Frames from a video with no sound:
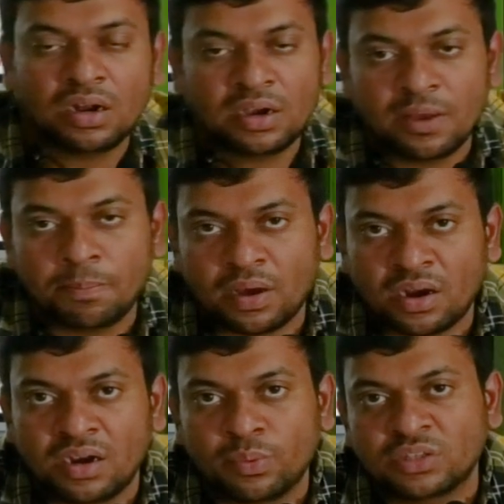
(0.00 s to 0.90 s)
Day
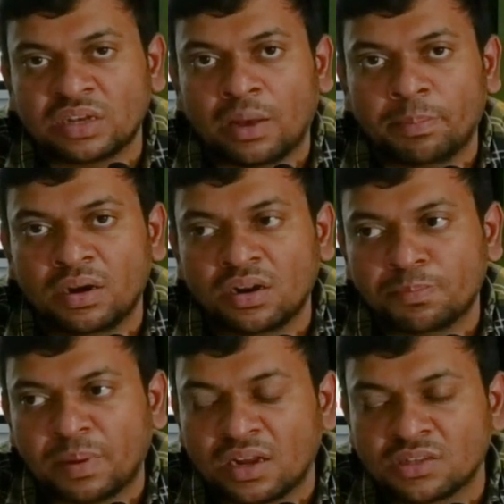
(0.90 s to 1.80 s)
Parade which happened in
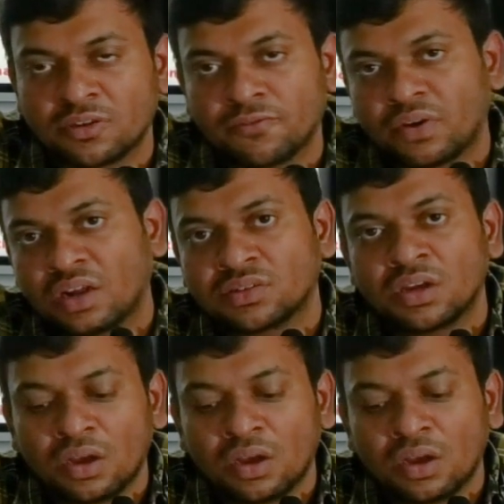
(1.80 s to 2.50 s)
Paris, France.